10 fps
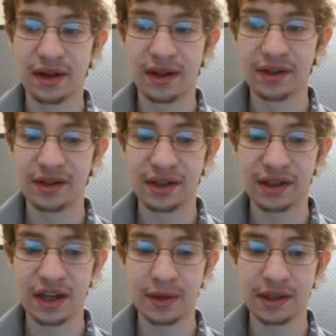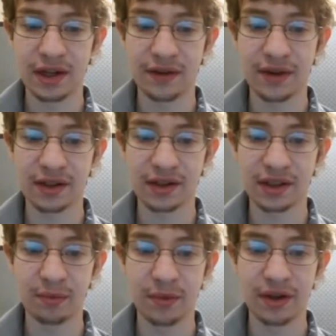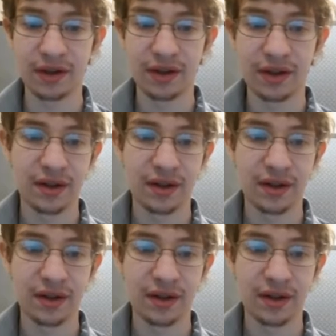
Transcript: And these are the assignments that I've actually submitted.